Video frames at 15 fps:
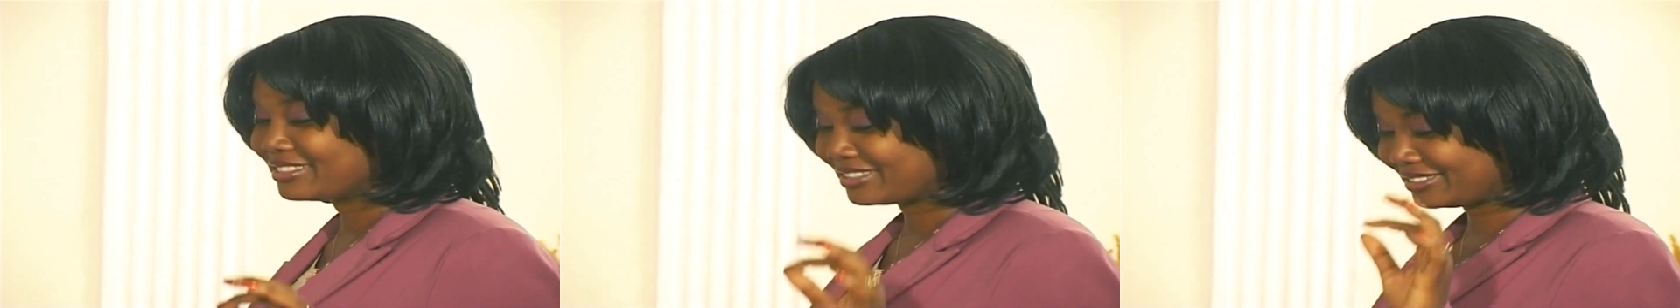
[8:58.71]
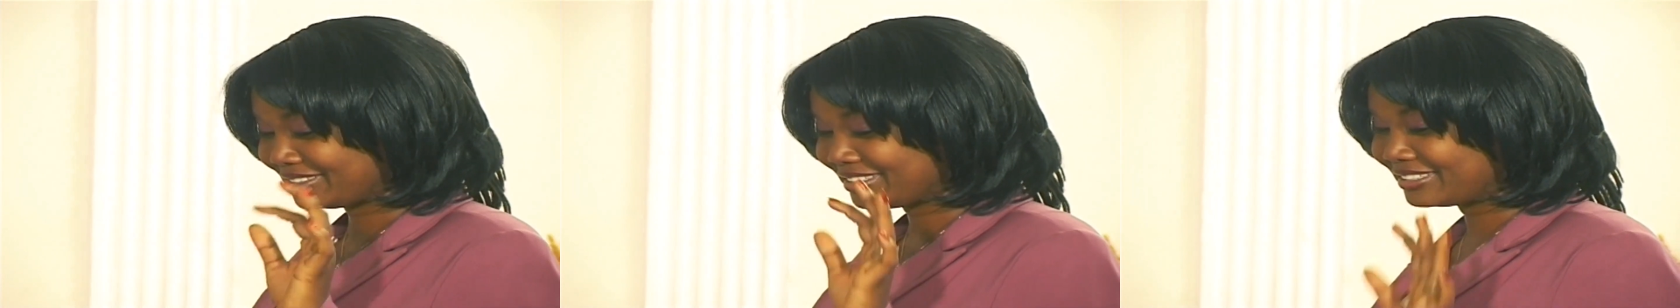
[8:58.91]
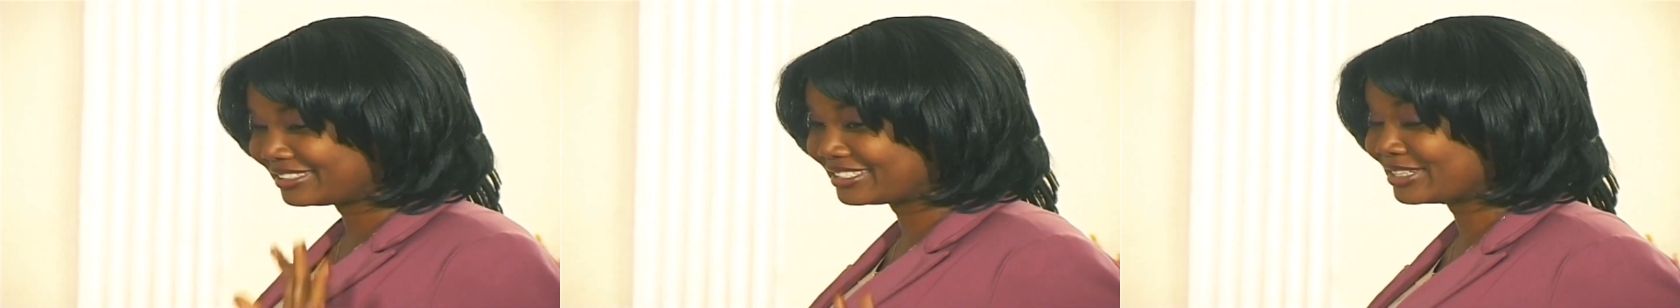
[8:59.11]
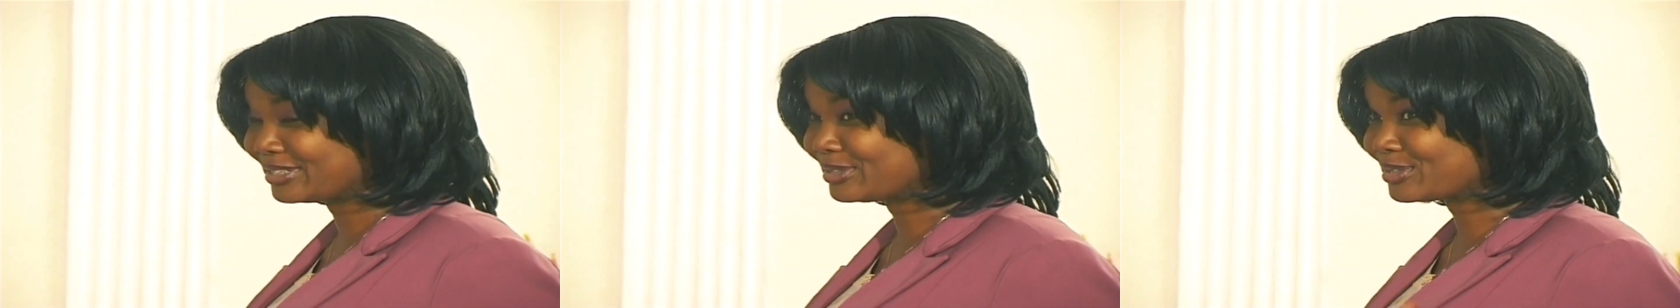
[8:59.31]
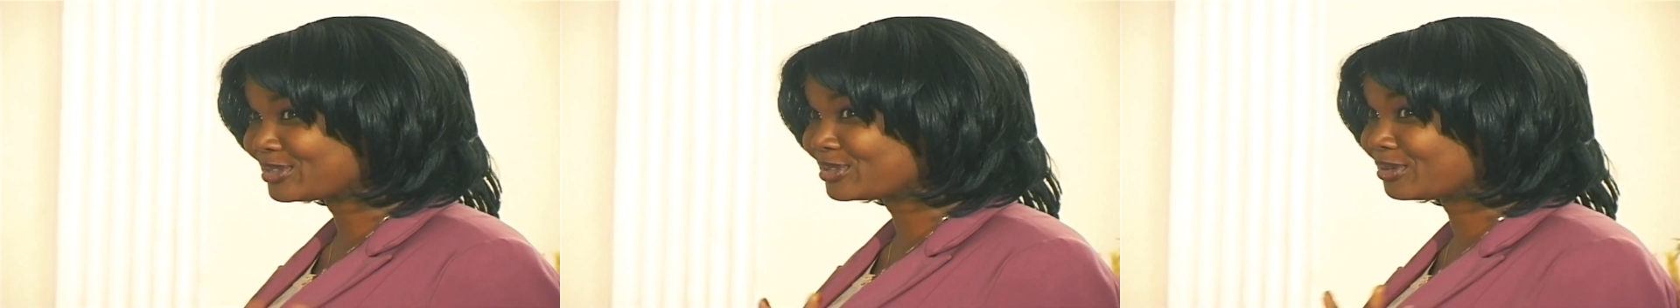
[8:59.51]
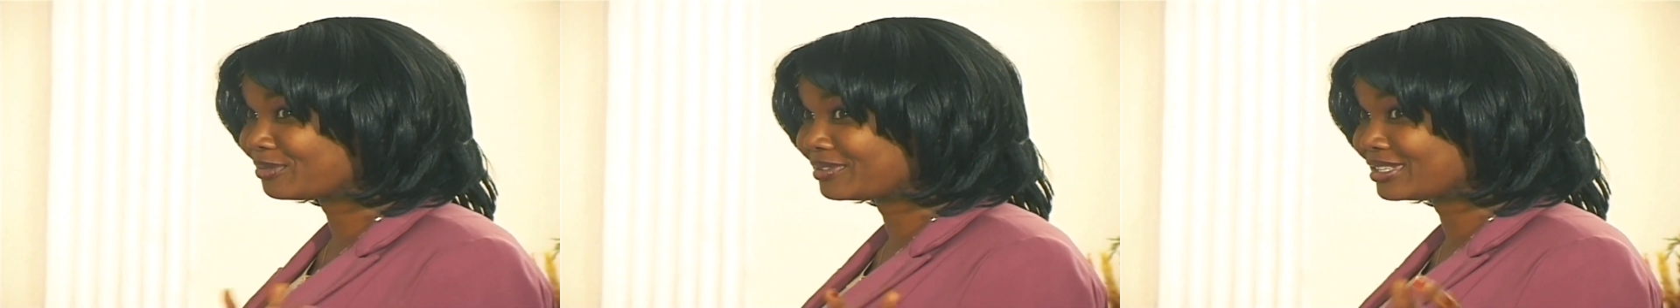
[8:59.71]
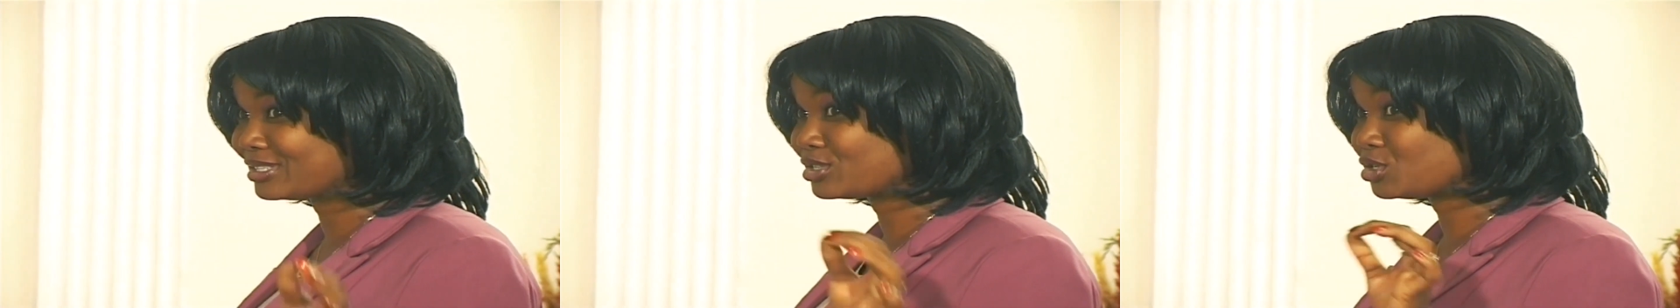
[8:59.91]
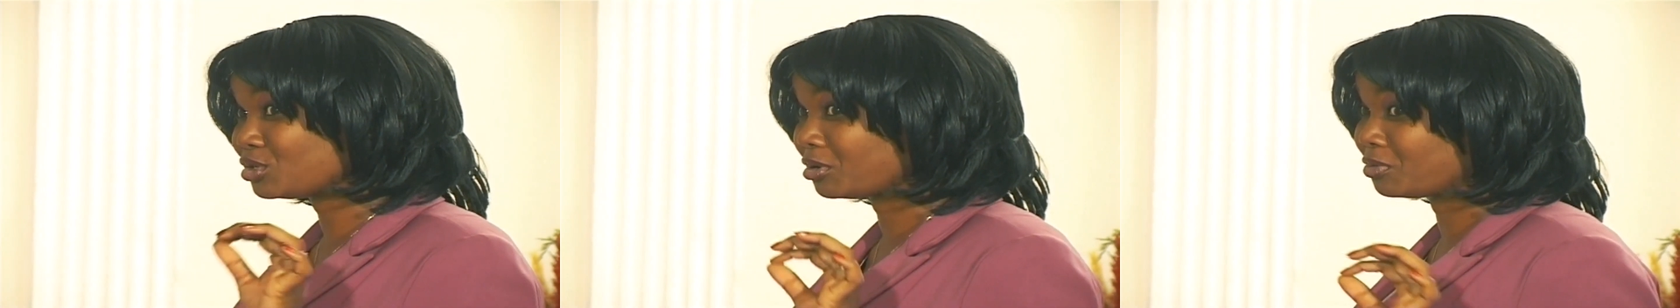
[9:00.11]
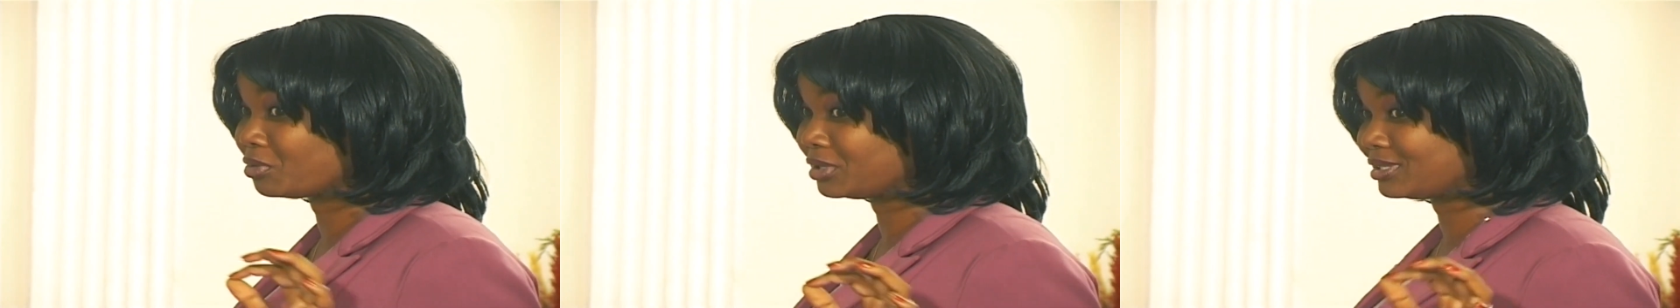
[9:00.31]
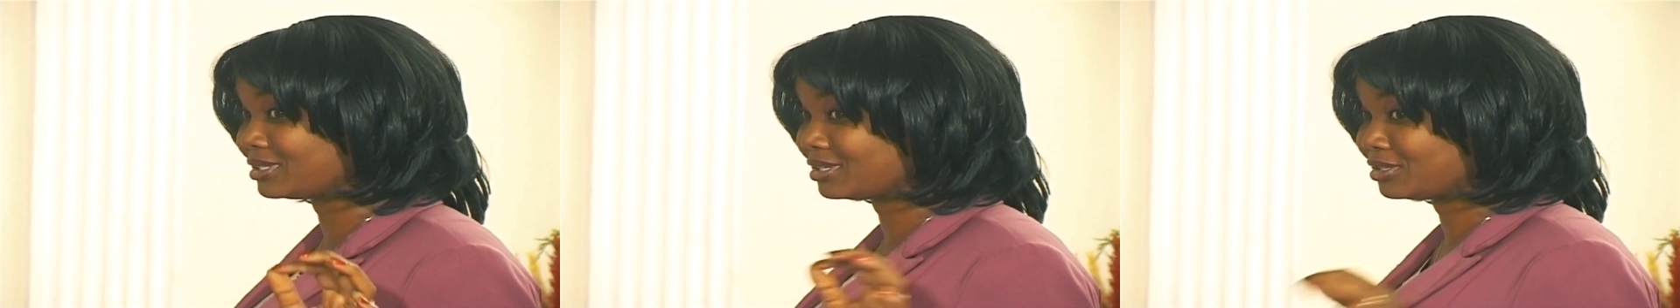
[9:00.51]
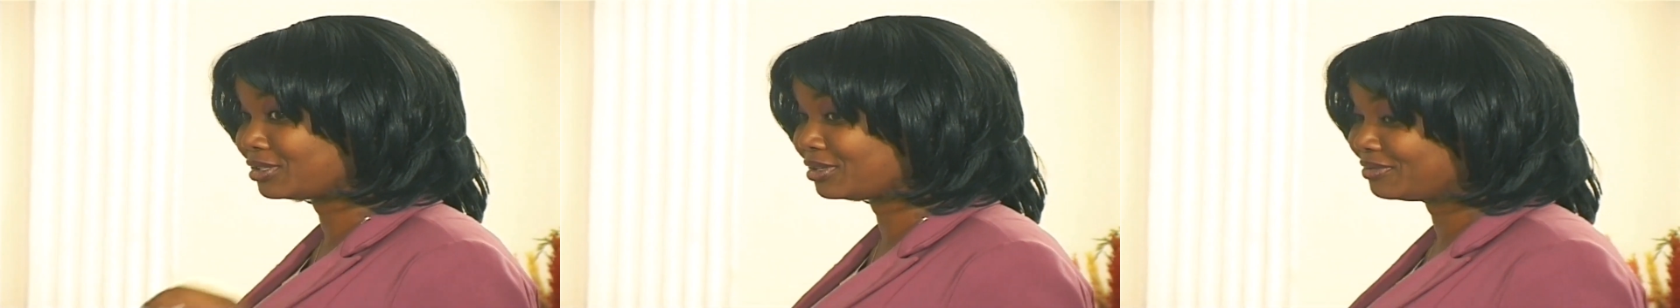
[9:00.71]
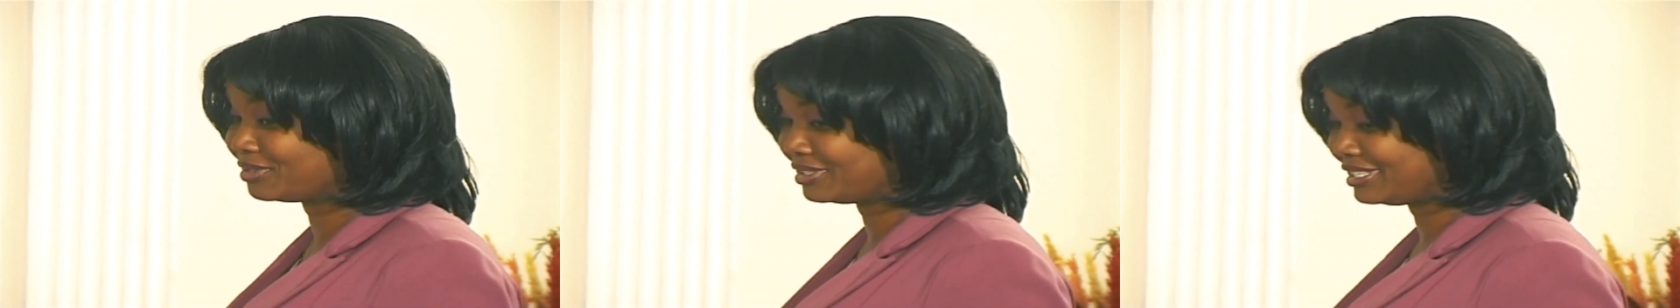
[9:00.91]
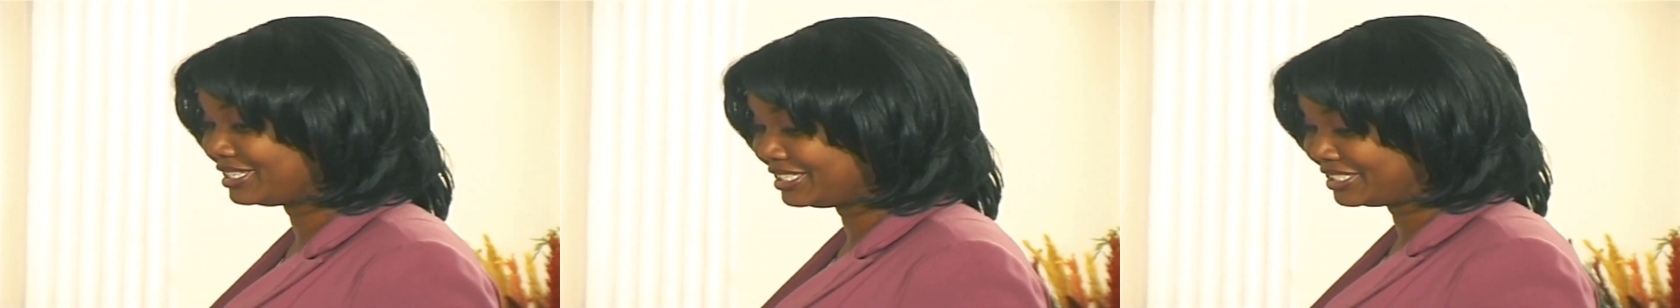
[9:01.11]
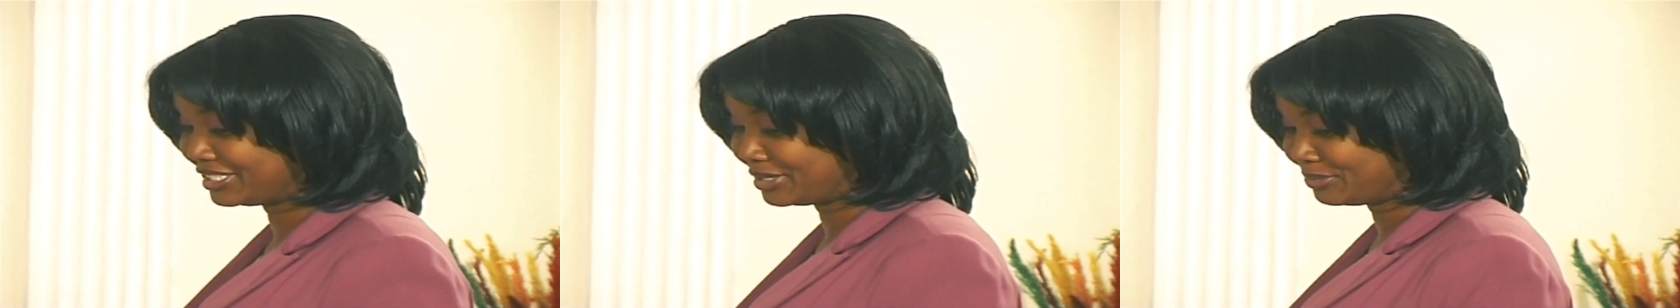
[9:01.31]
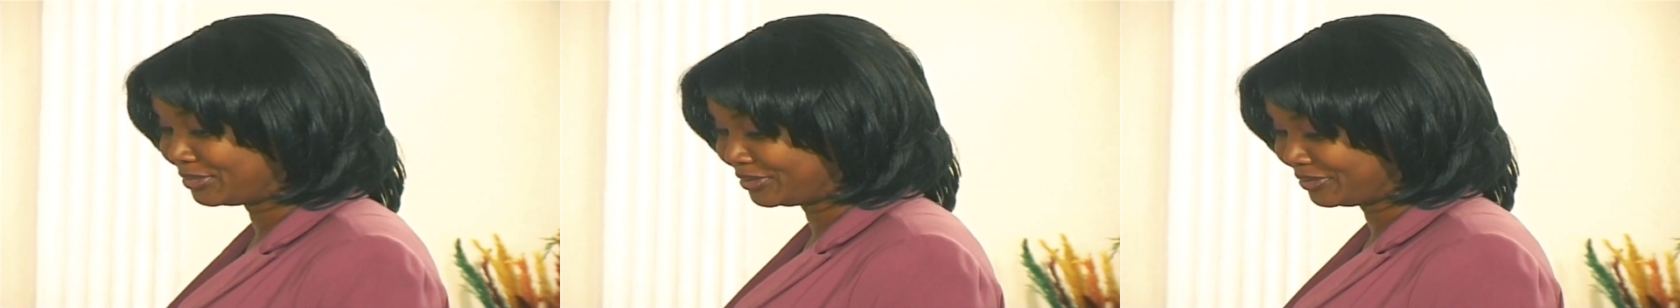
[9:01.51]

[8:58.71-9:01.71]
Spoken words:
the details of this, your return of the ninja